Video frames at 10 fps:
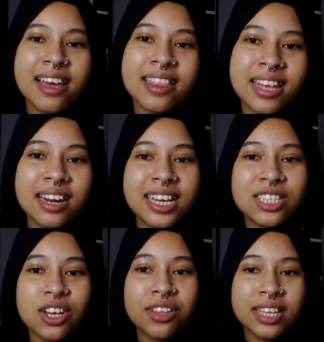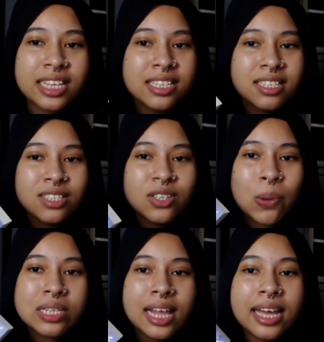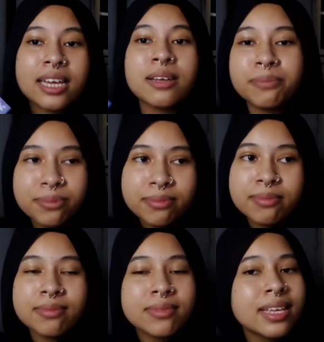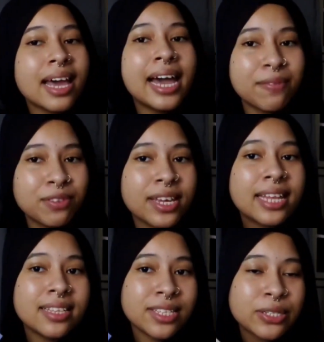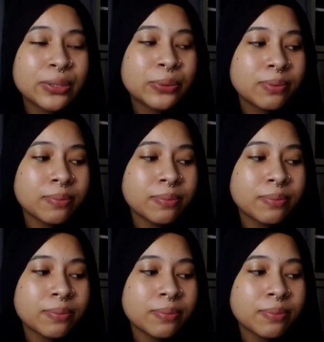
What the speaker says: And then I saw this, so I was like, I have to get these two